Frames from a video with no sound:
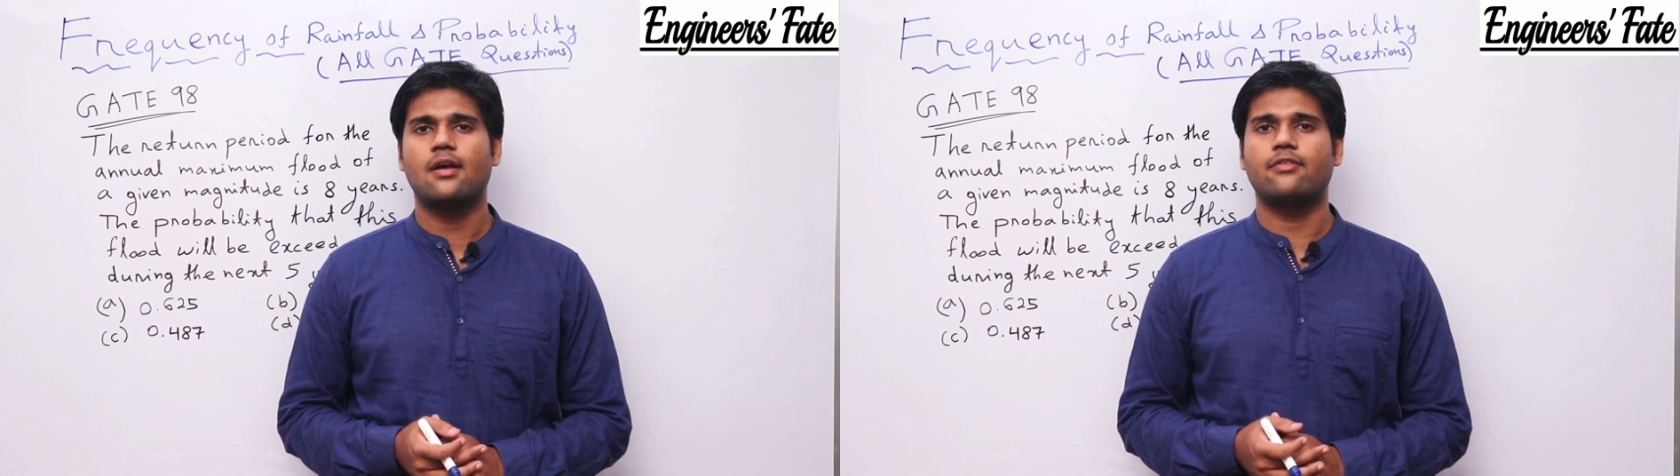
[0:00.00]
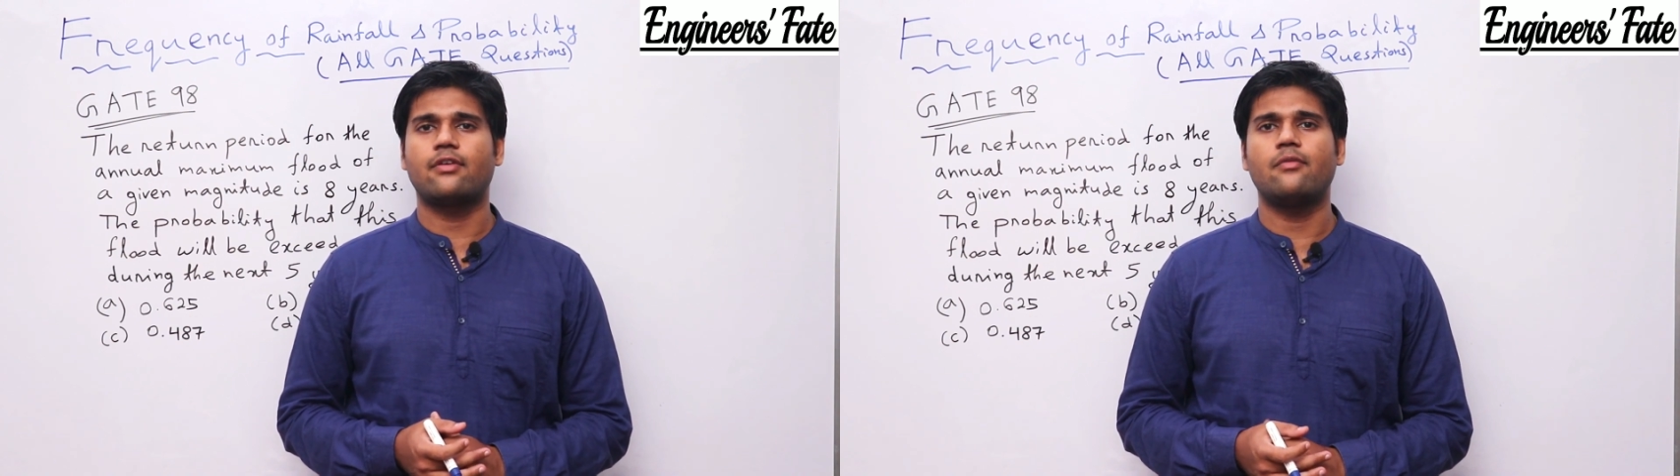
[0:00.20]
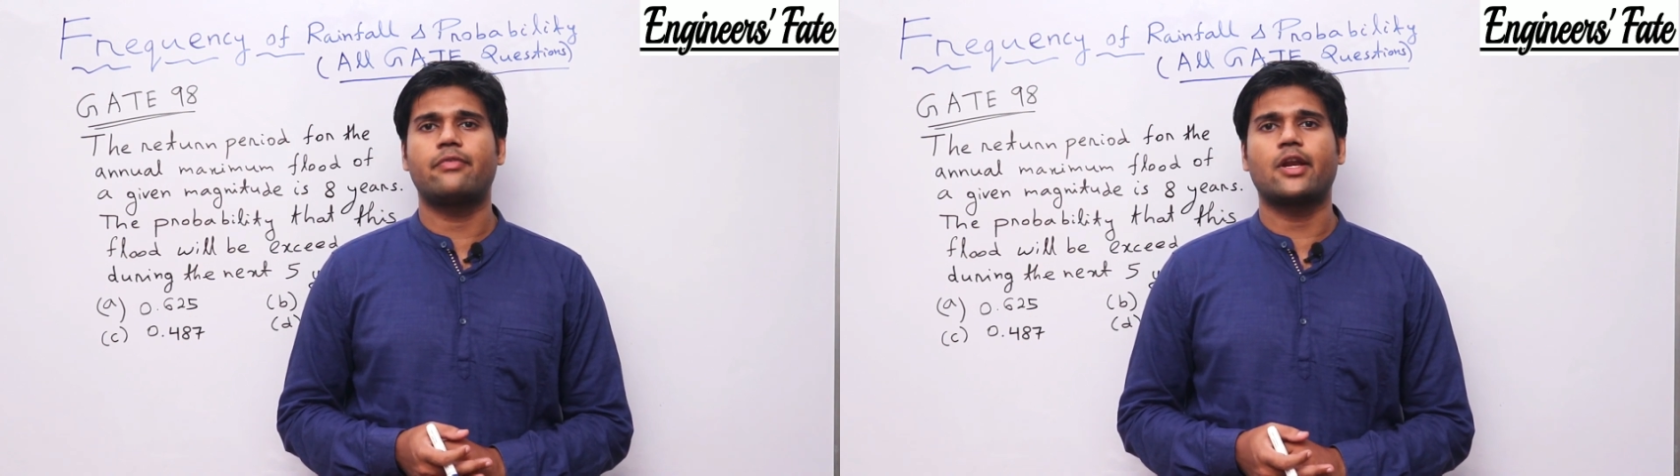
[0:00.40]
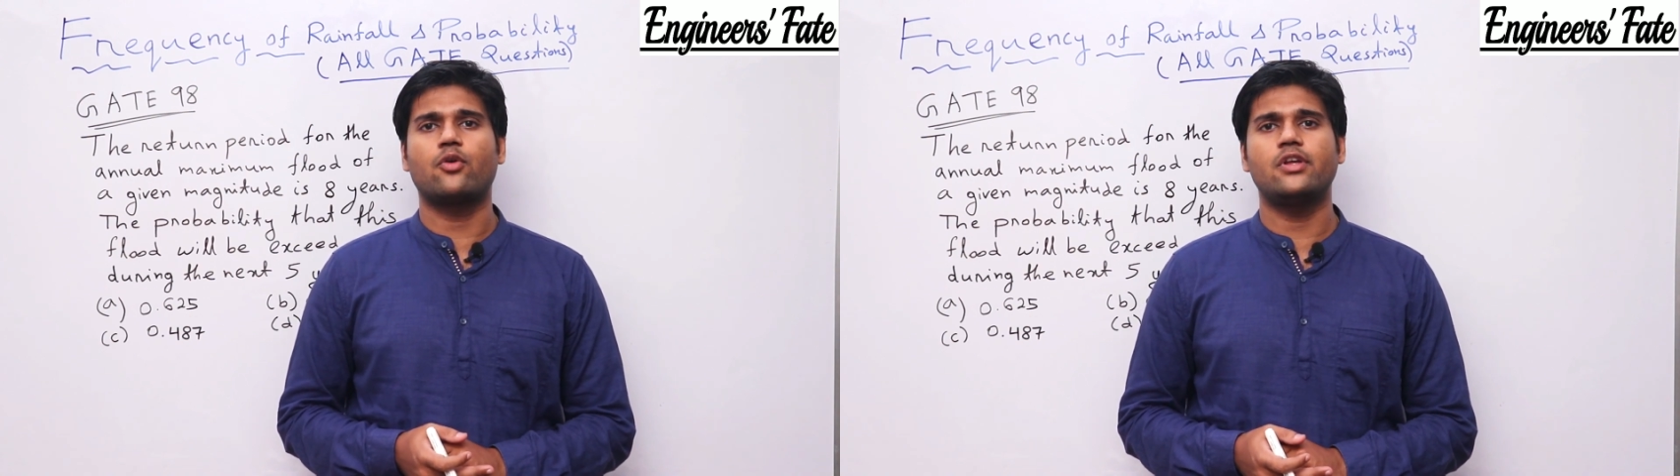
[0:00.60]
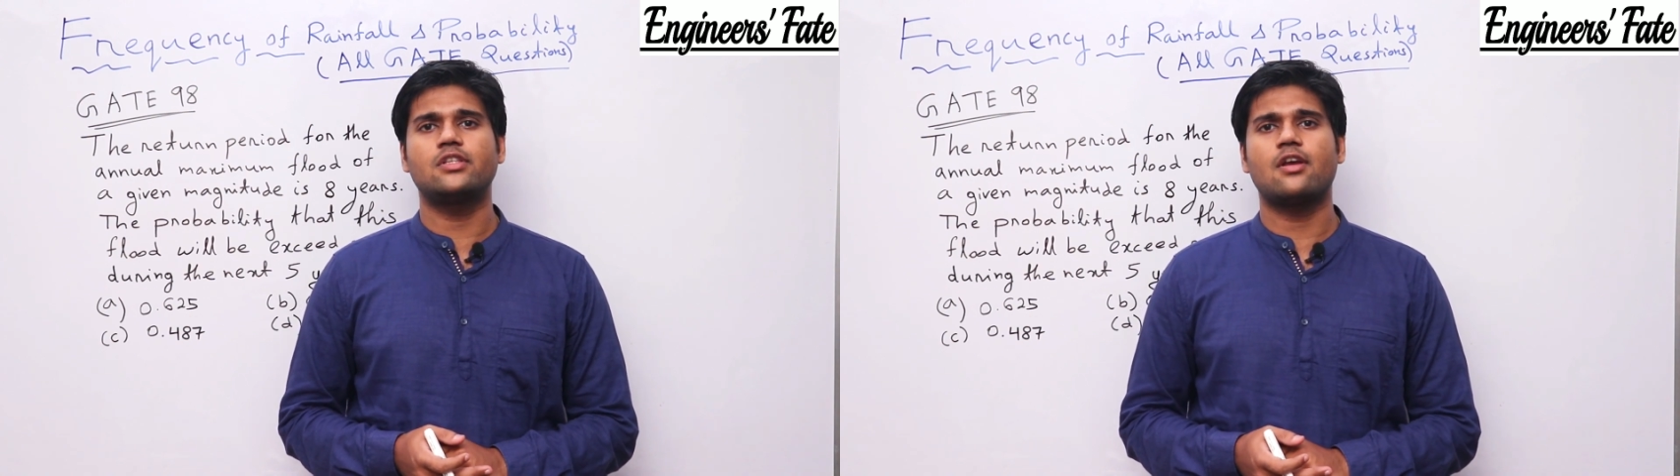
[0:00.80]
from
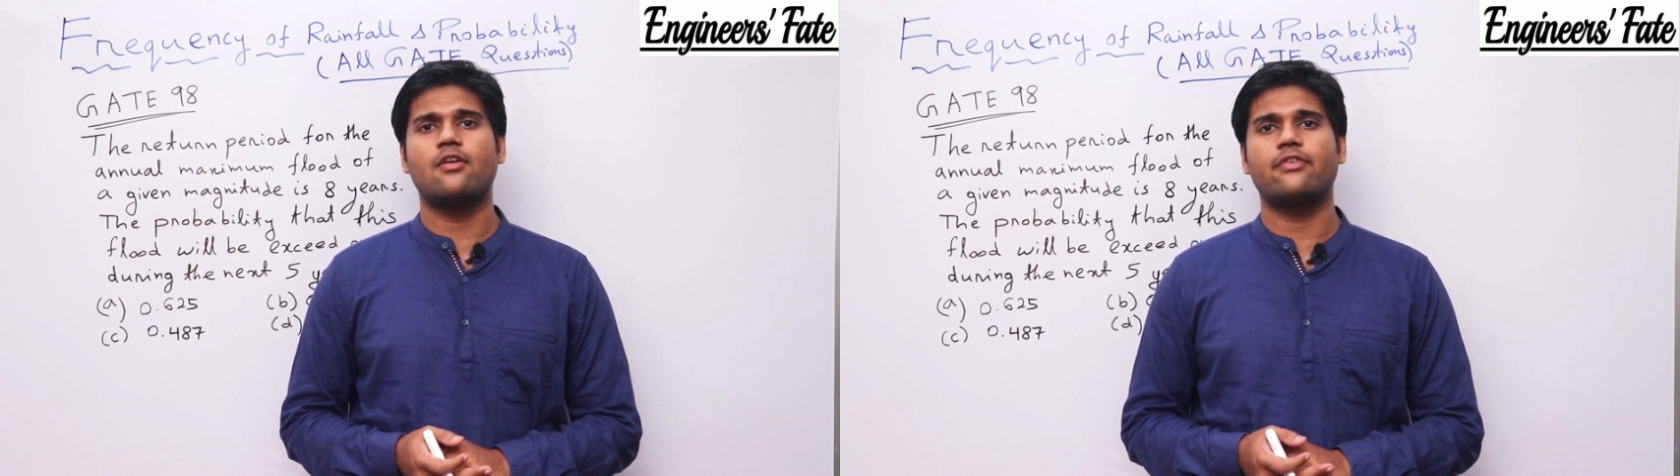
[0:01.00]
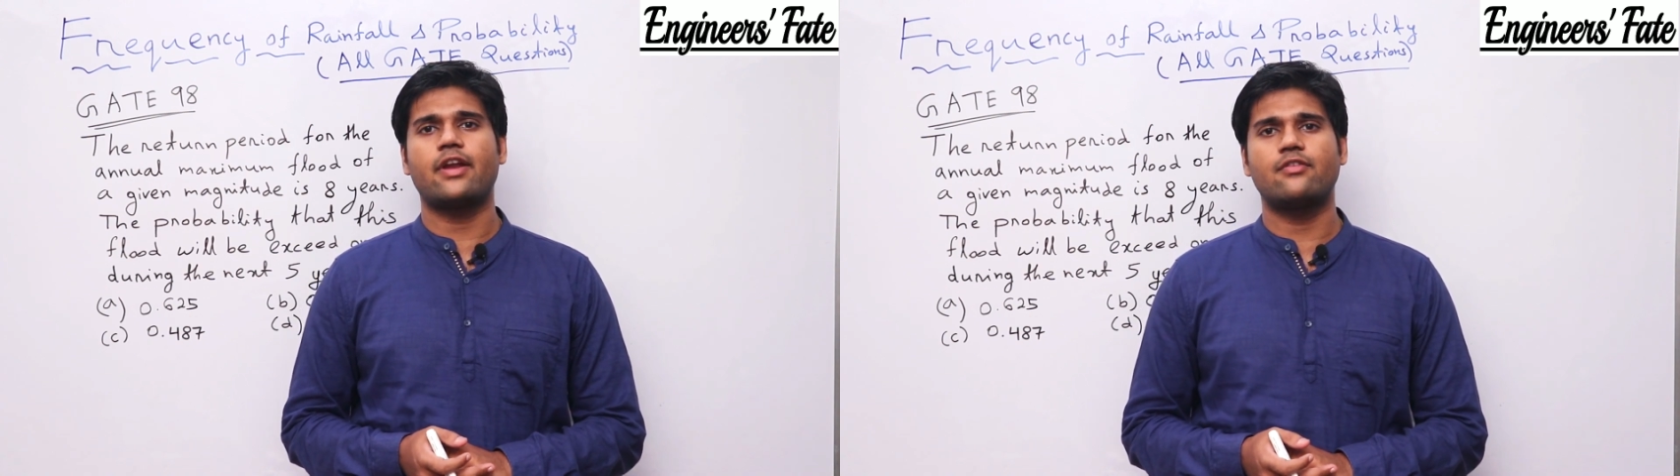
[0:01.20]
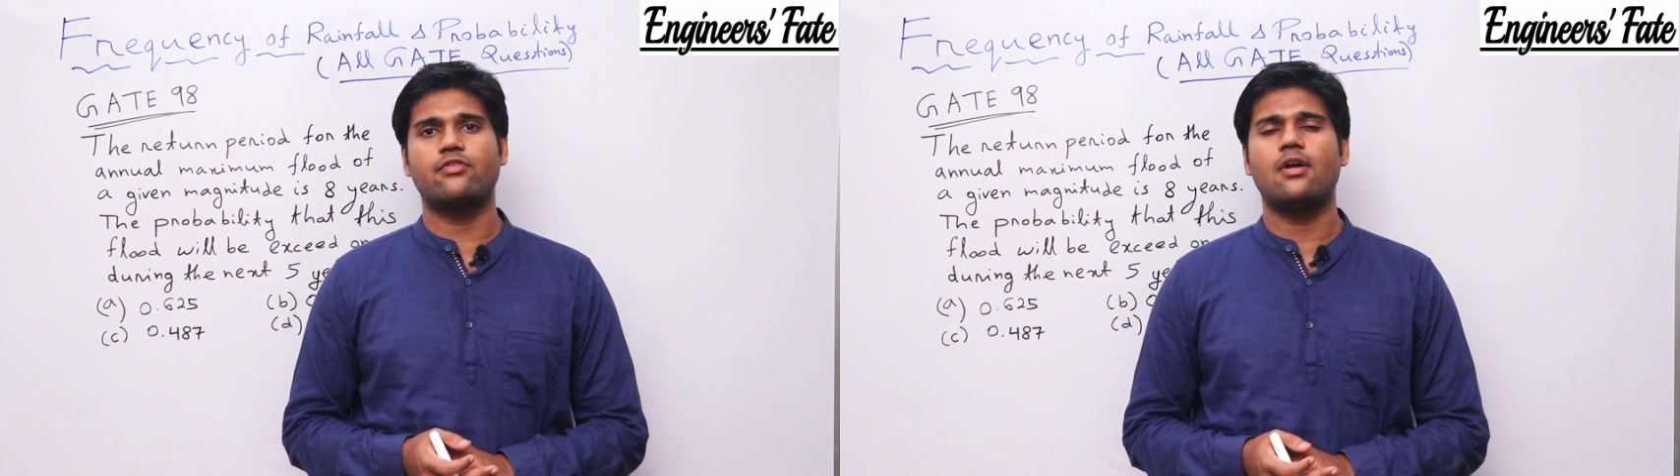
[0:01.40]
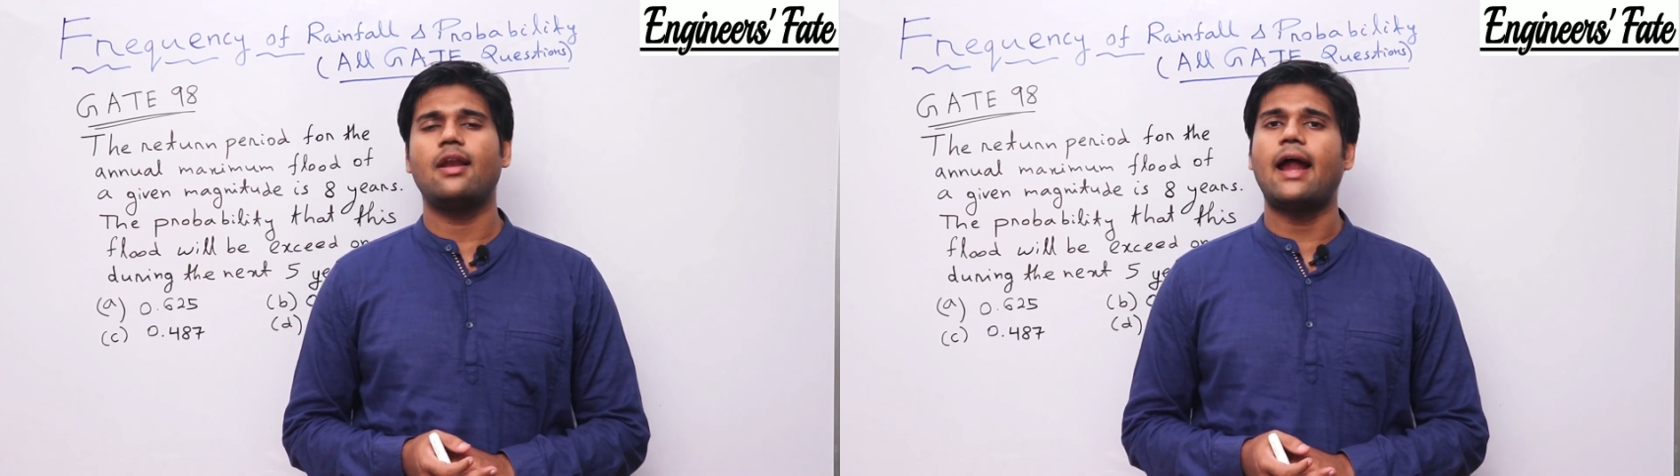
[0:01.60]
frequency of rainfall